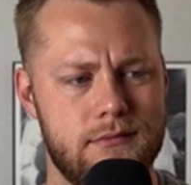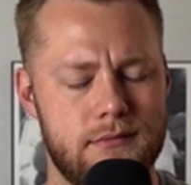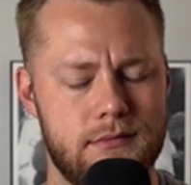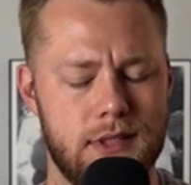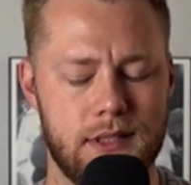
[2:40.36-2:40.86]

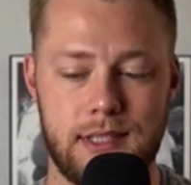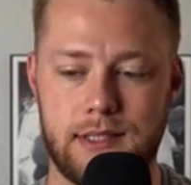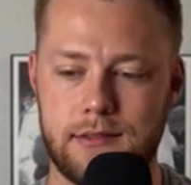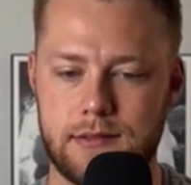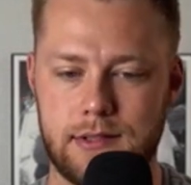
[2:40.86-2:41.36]
all that.
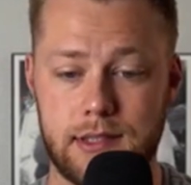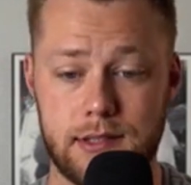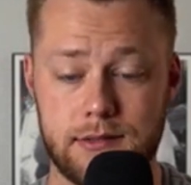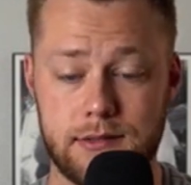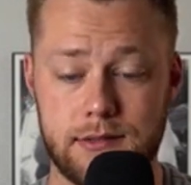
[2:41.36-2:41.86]
I don't know.
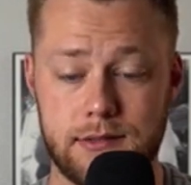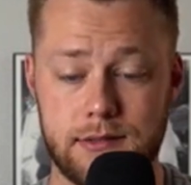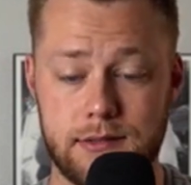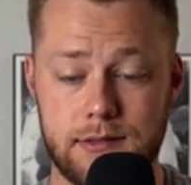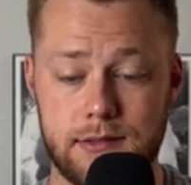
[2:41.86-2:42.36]

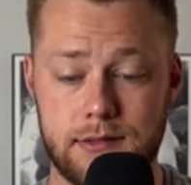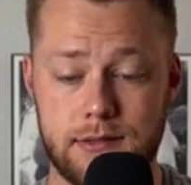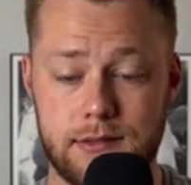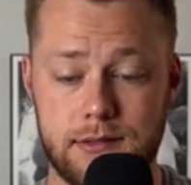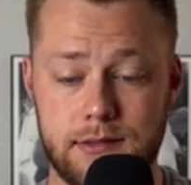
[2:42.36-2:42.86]

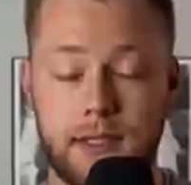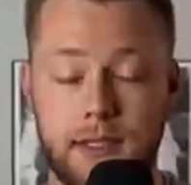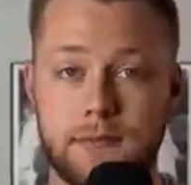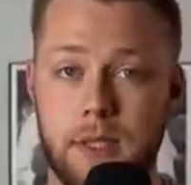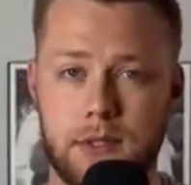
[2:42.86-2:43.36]
Anyway, probably
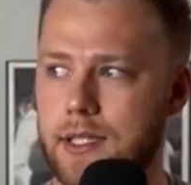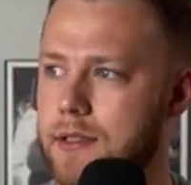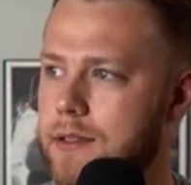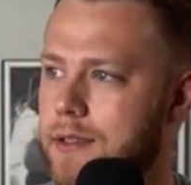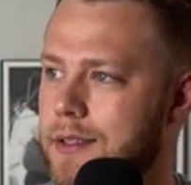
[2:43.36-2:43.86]
shouldn't have said that
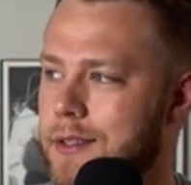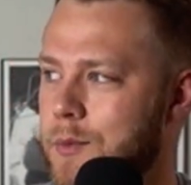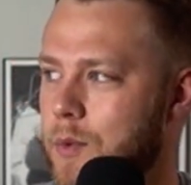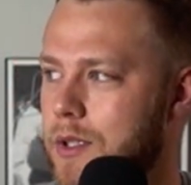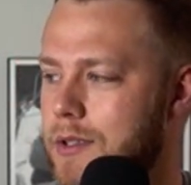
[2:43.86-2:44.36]

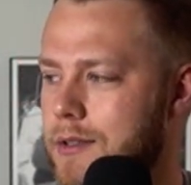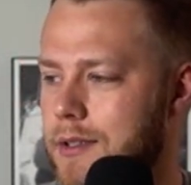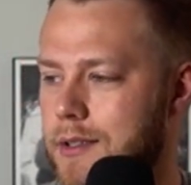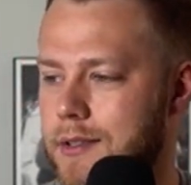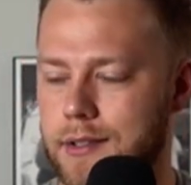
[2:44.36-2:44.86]
word
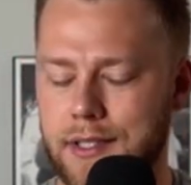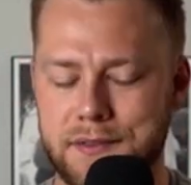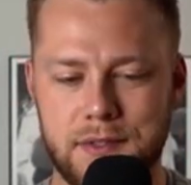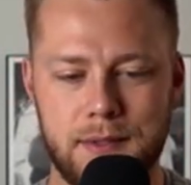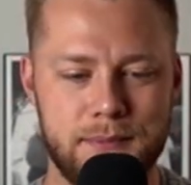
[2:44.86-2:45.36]
on the live
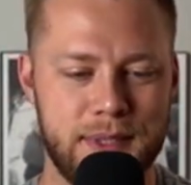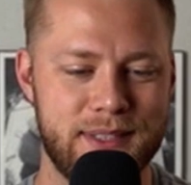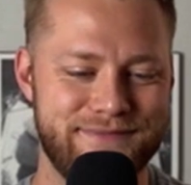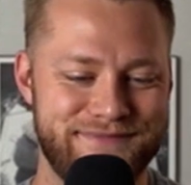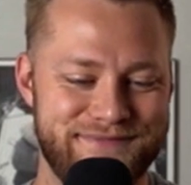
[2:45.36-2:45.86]
stream,
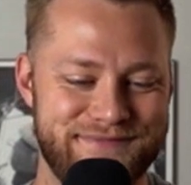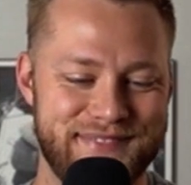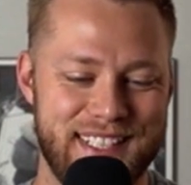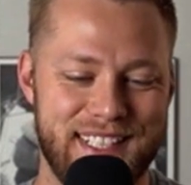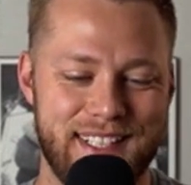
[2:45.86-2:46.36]
but
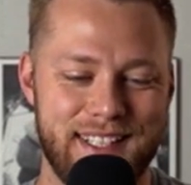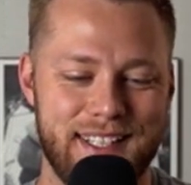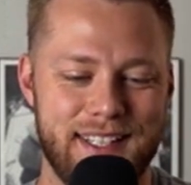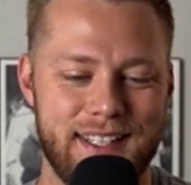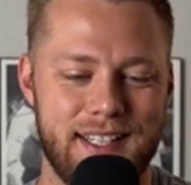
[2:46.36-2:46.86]

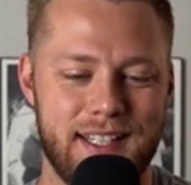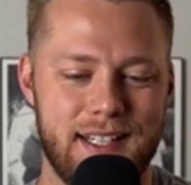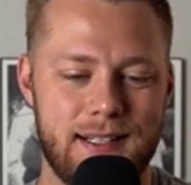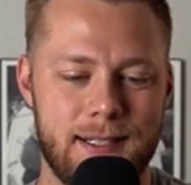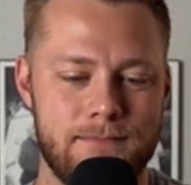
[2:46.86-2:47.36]

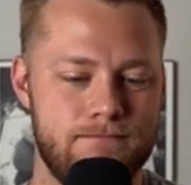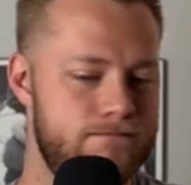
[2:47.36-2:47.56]
so